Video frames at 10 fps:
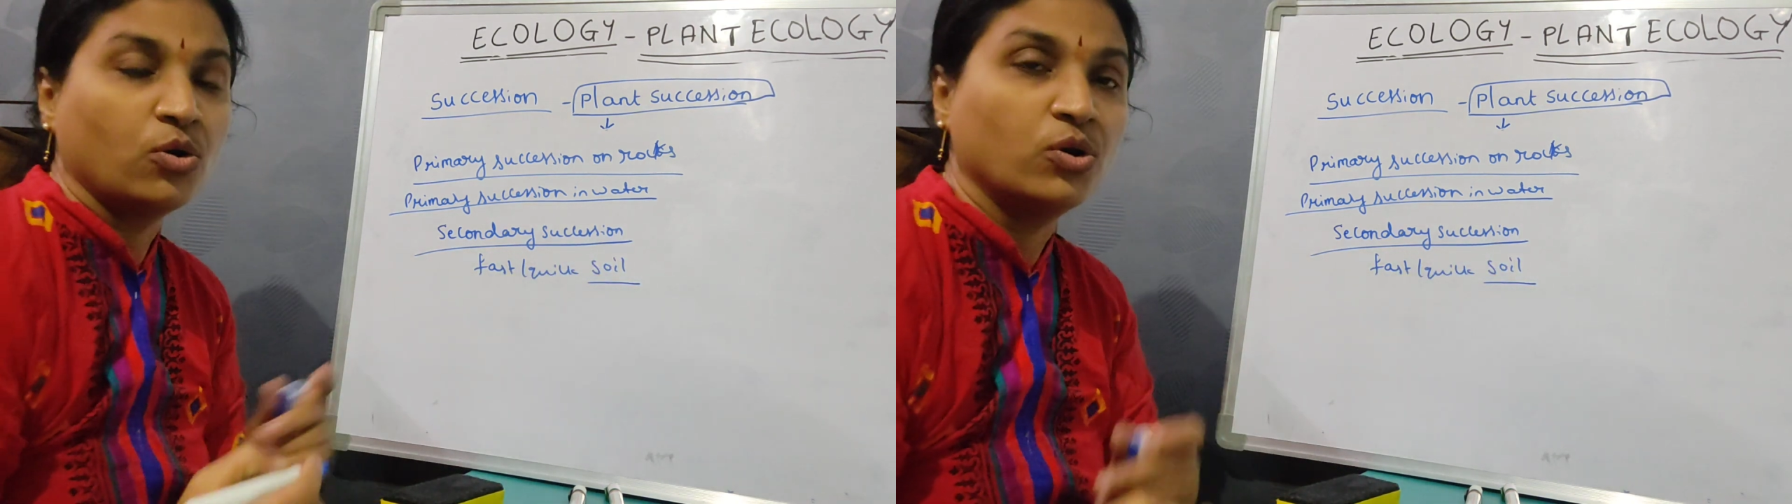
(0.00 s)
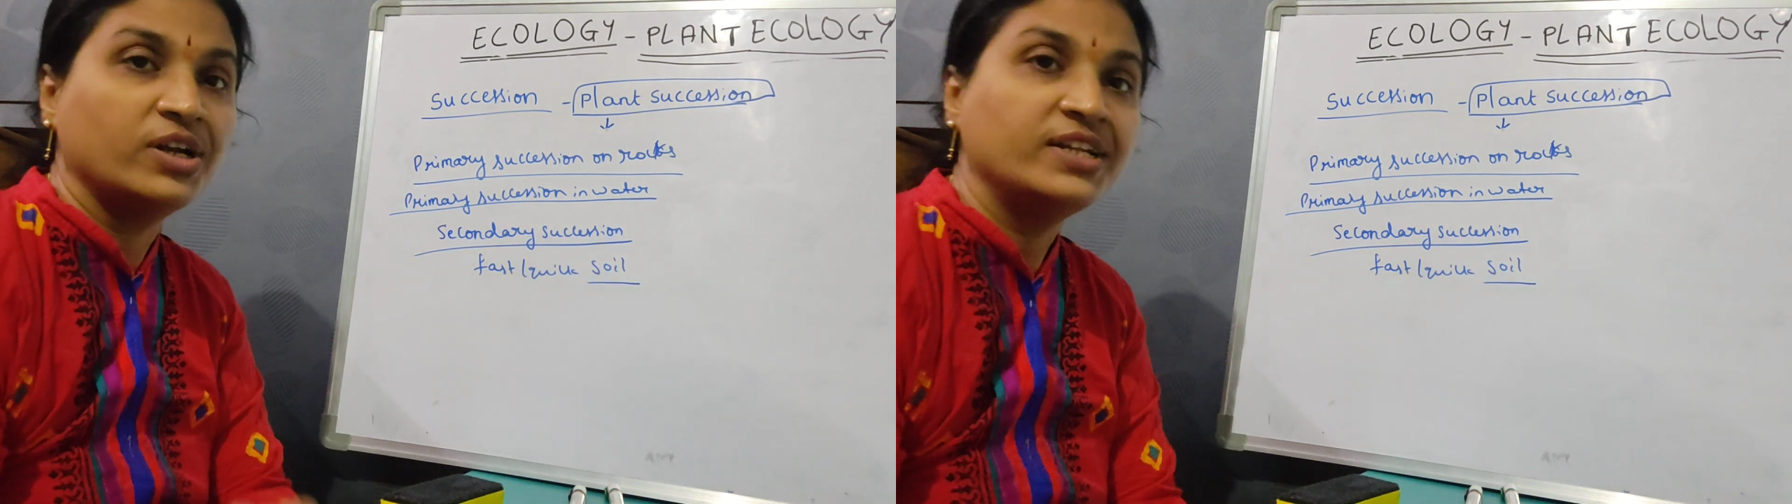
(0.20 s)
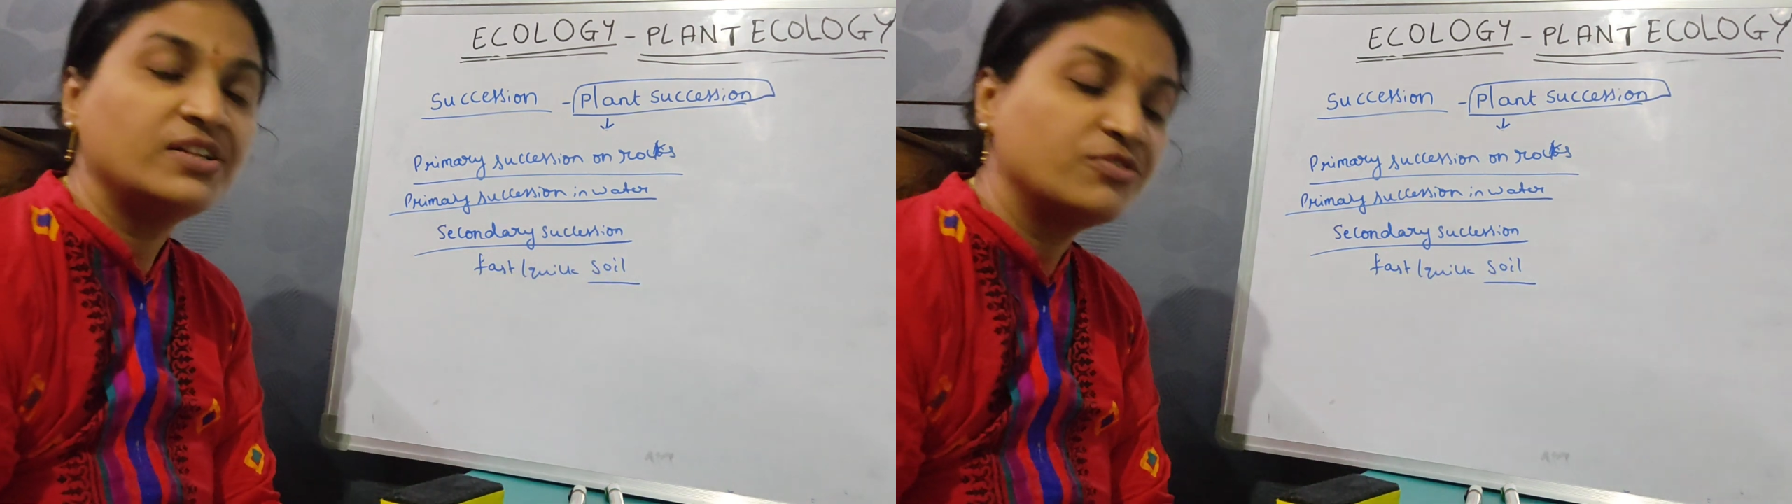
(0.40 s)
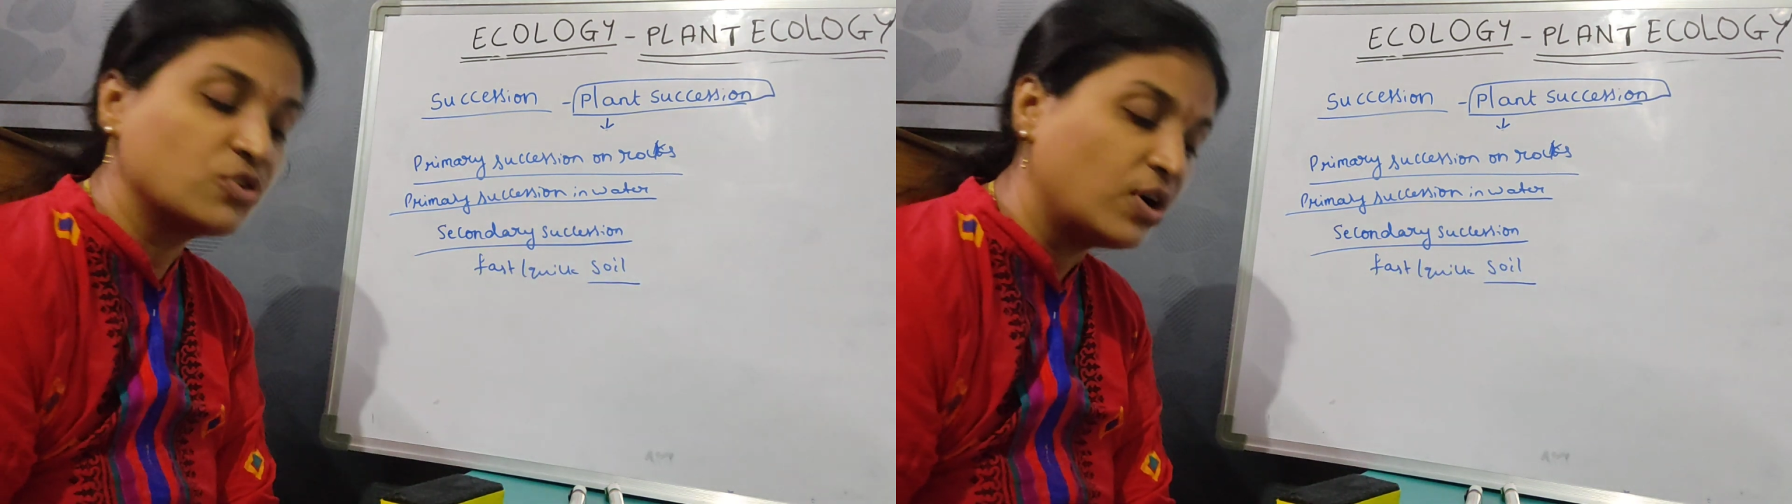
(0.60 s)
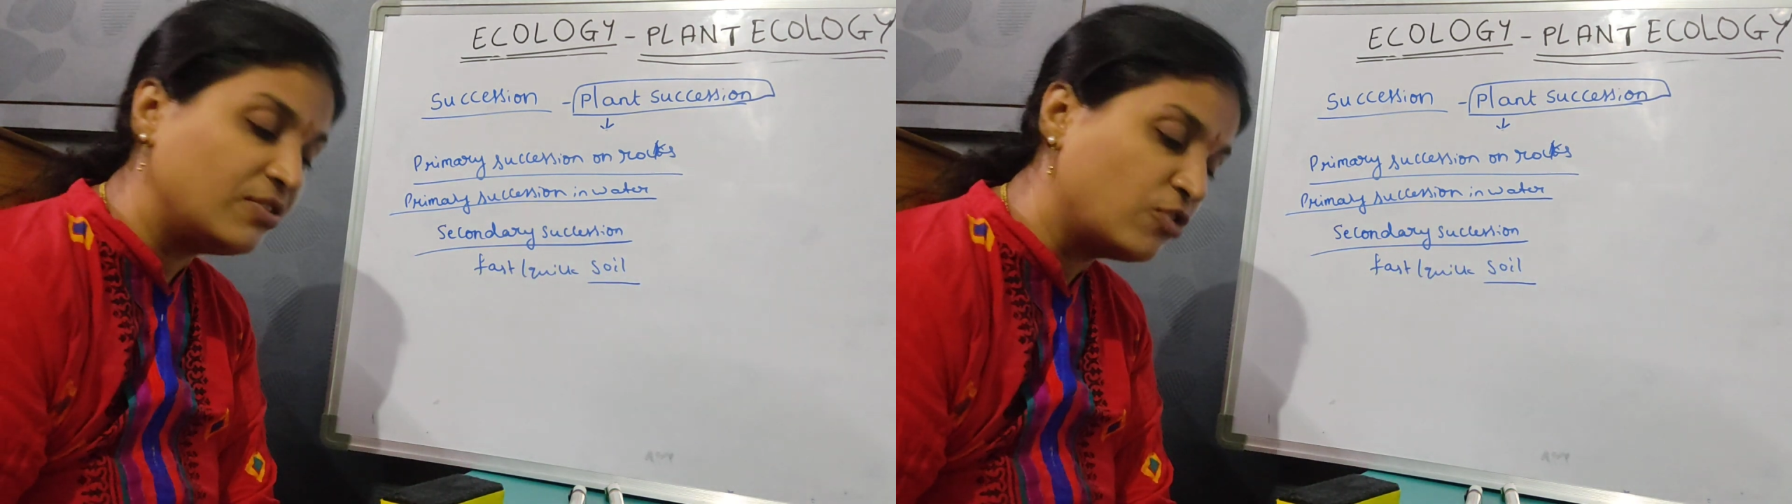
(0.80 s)
Already the
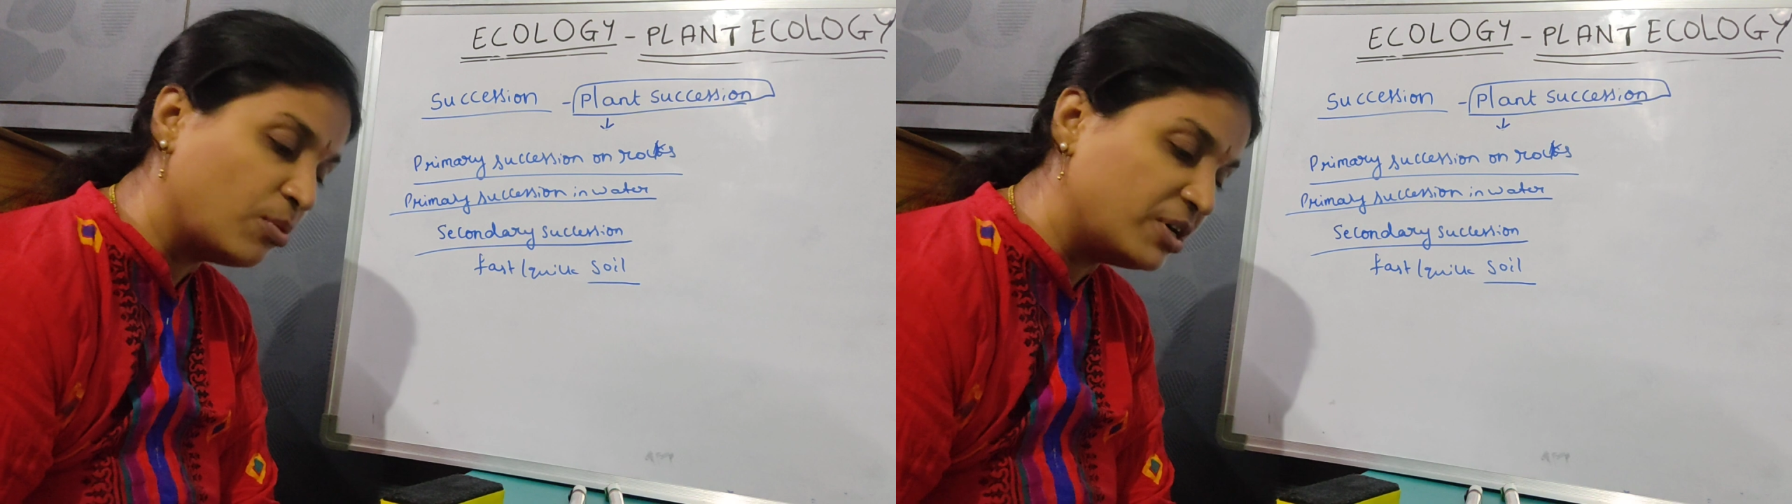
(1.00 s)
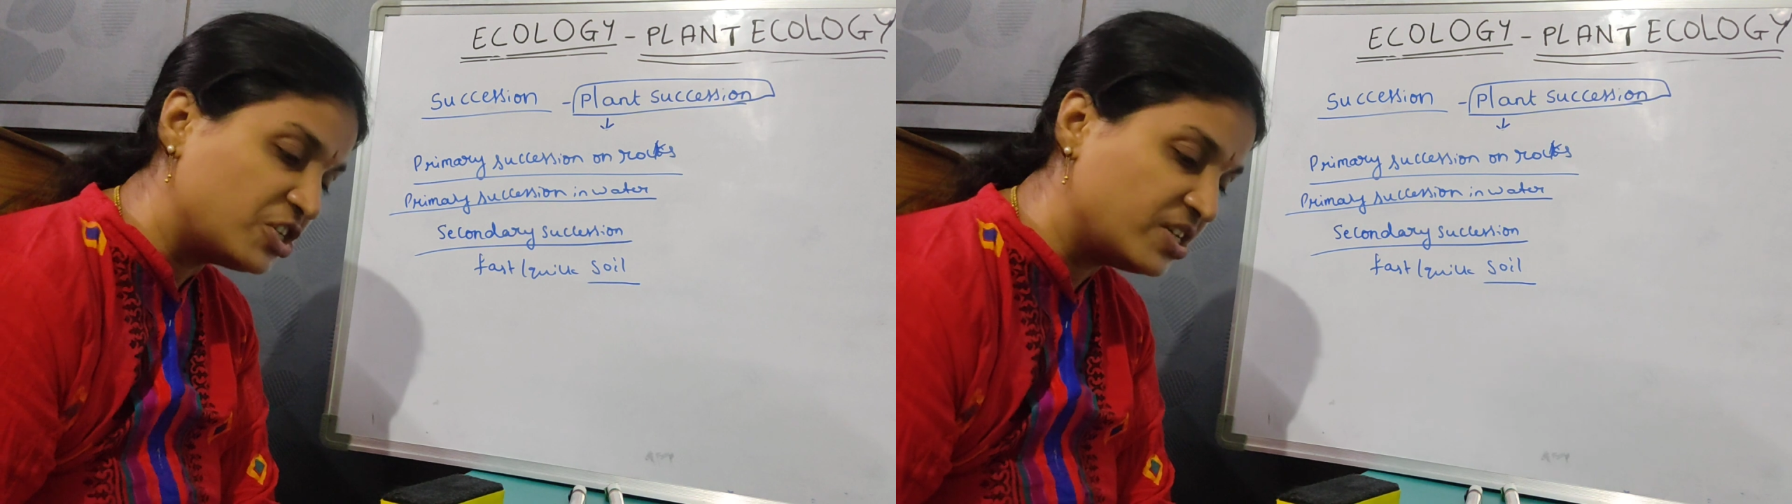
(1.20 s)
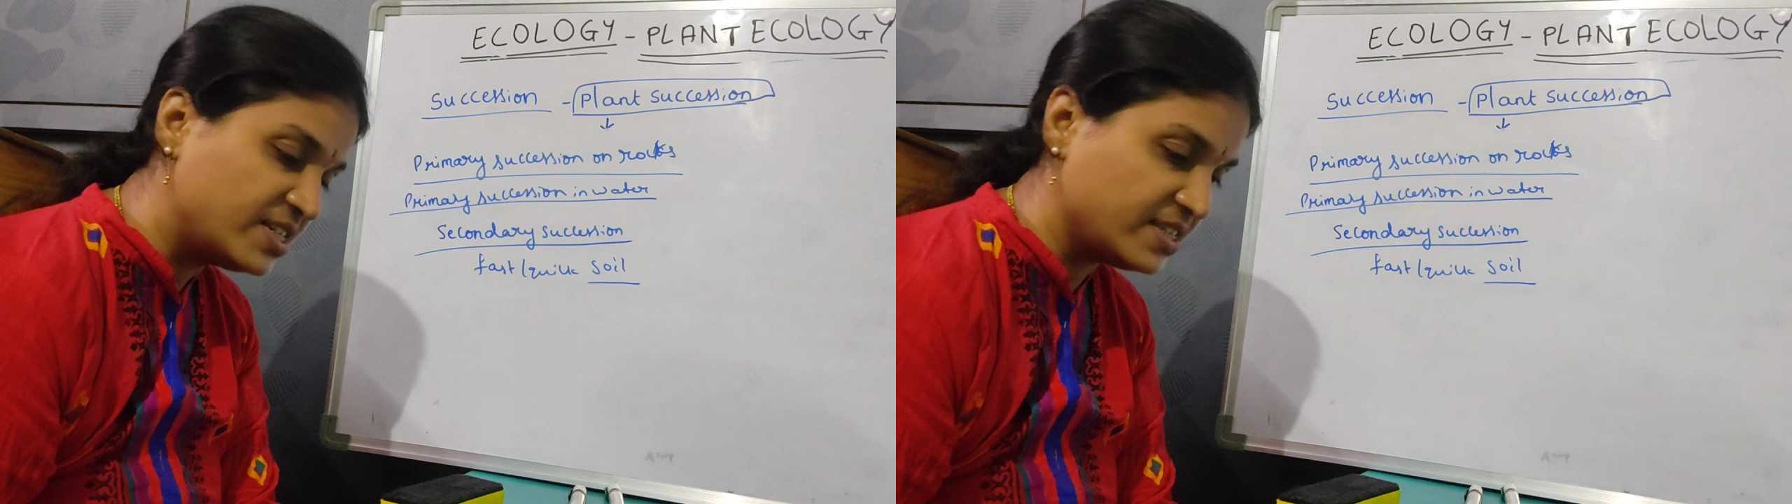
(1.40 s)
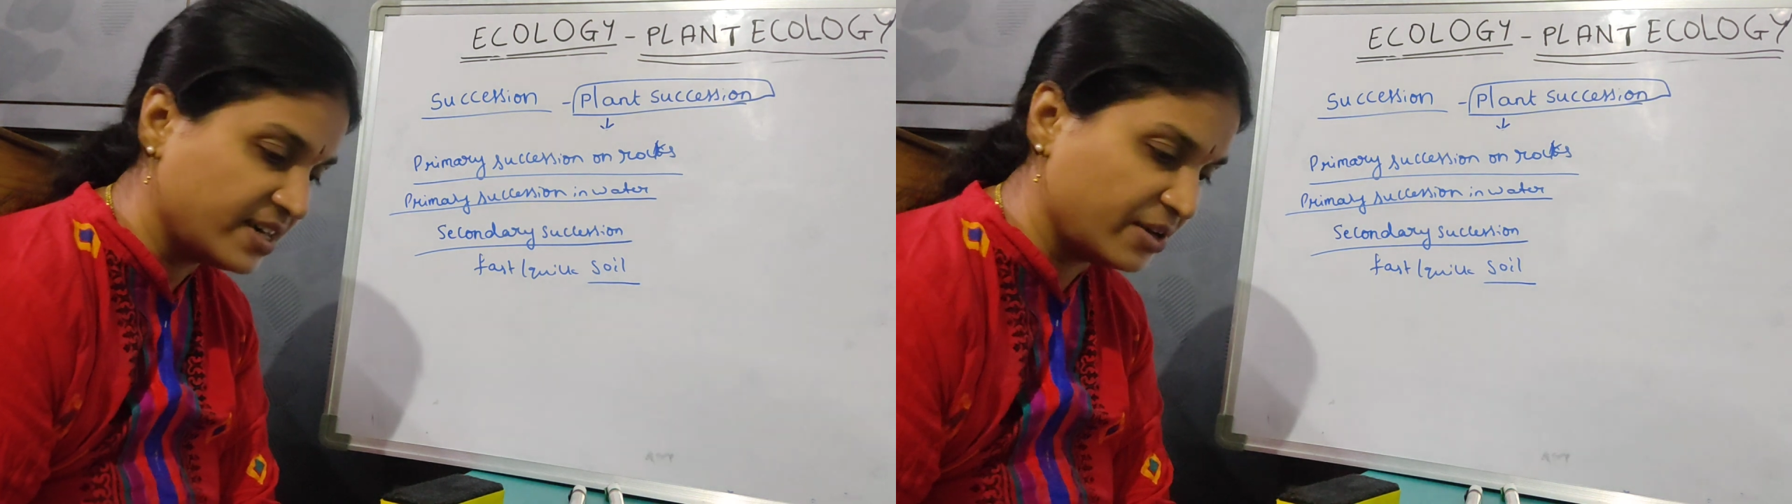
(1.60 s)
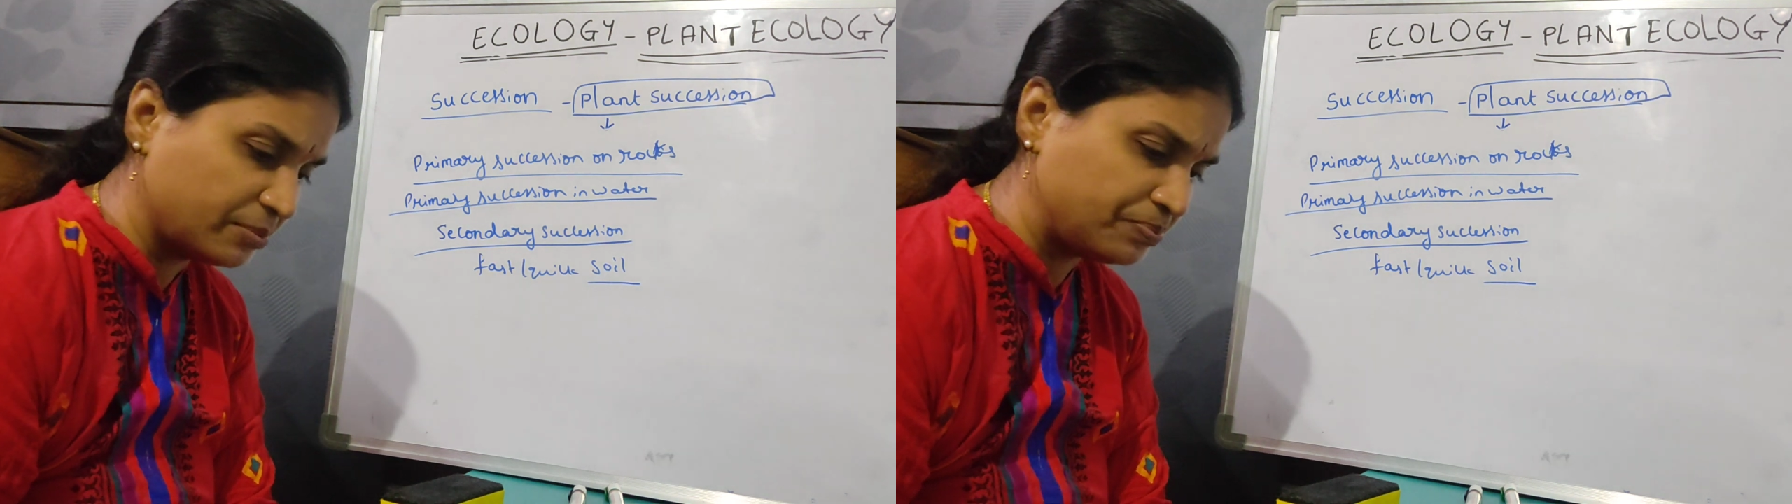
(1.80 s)
soil formation is
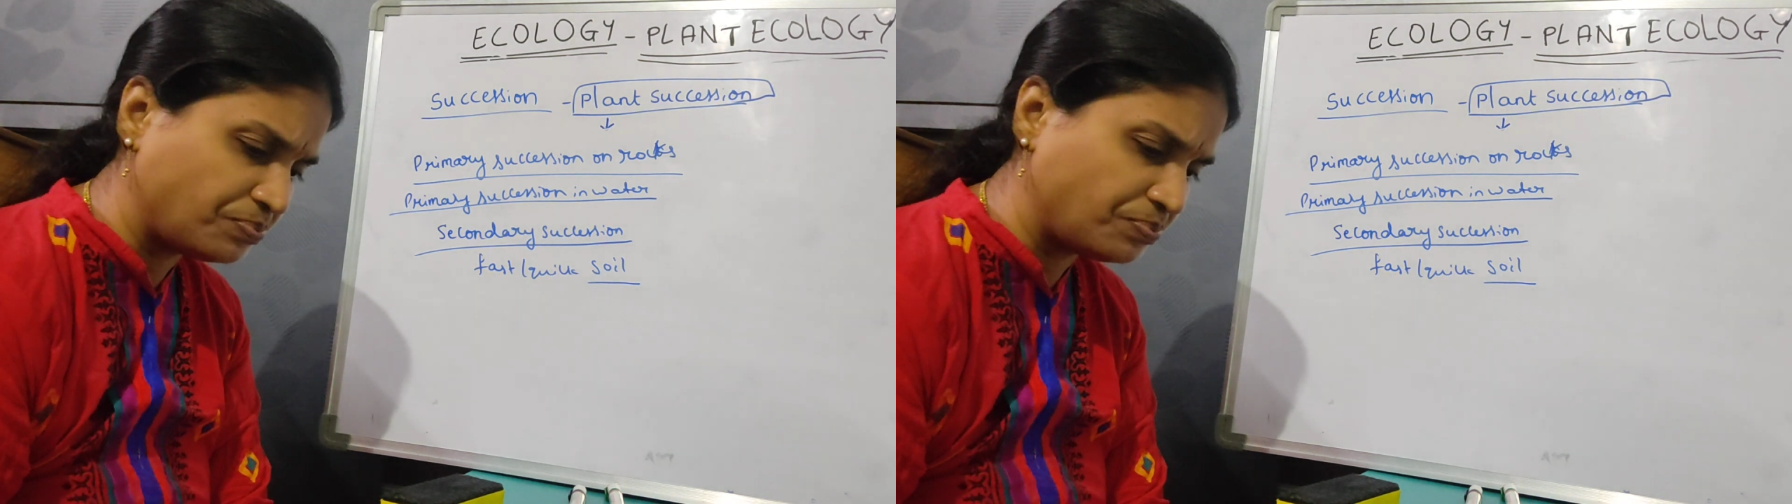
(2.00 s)
there.